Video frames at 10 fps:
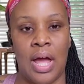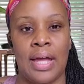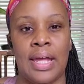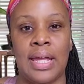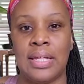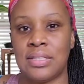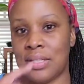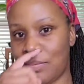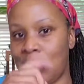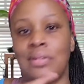I ate
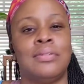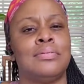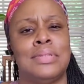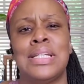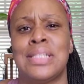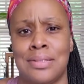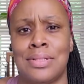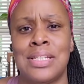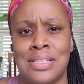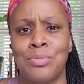some. This
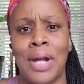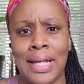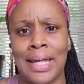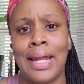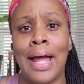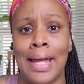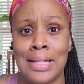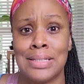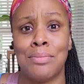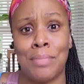is what I get. I
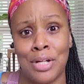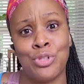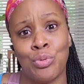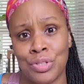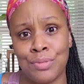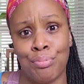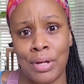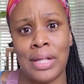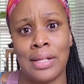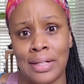ate some of my daughter's
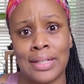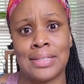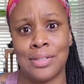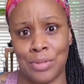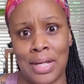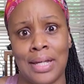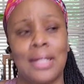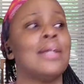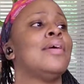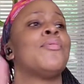bread and nuggets,
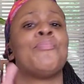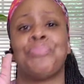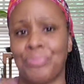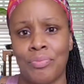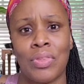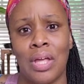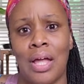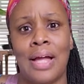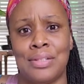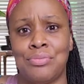okay?
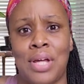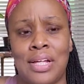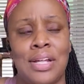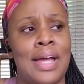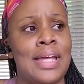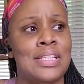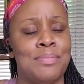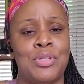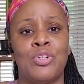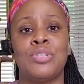I ate
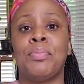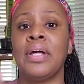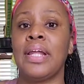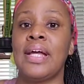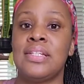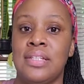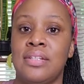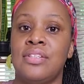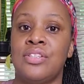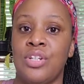some of those. But I
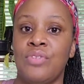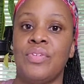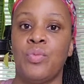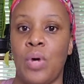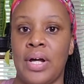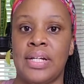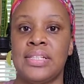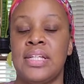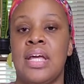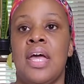did
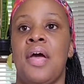serving-wise.